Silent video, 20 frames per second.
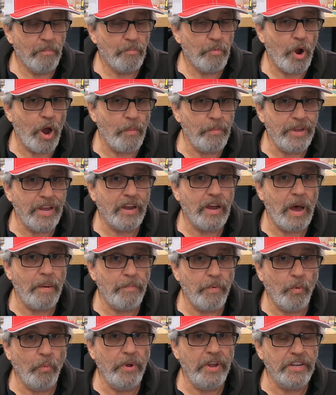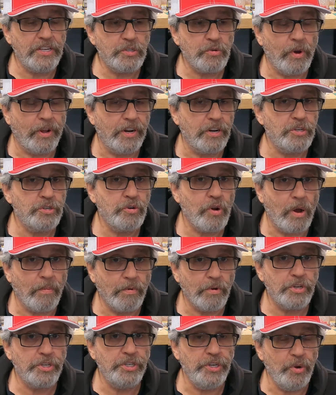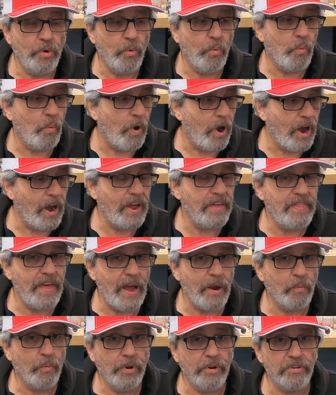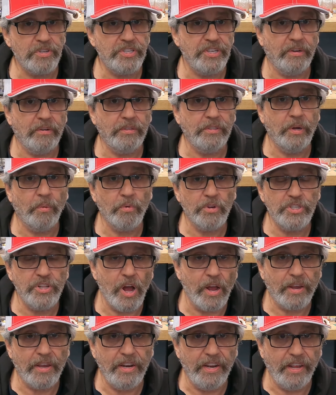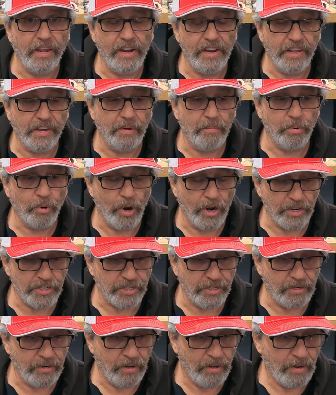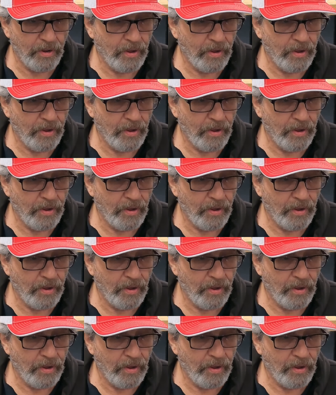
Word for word: probably a couple weeks trying to troubleshoot why that rear cylinder was not getting any compression.